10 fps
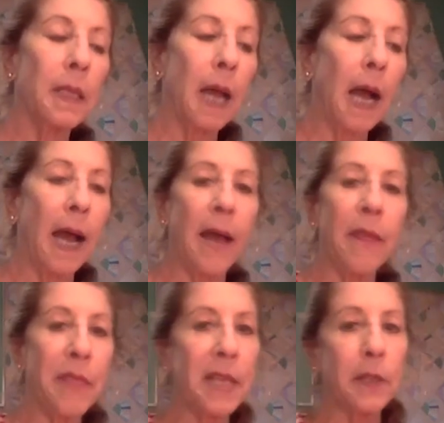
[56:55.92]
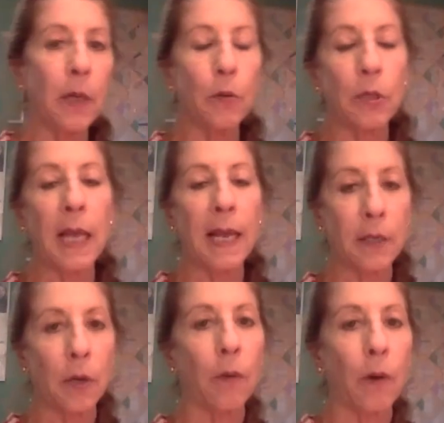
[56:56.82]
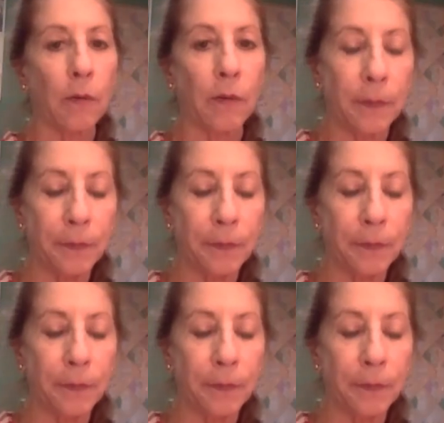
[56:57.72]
I think those days are over.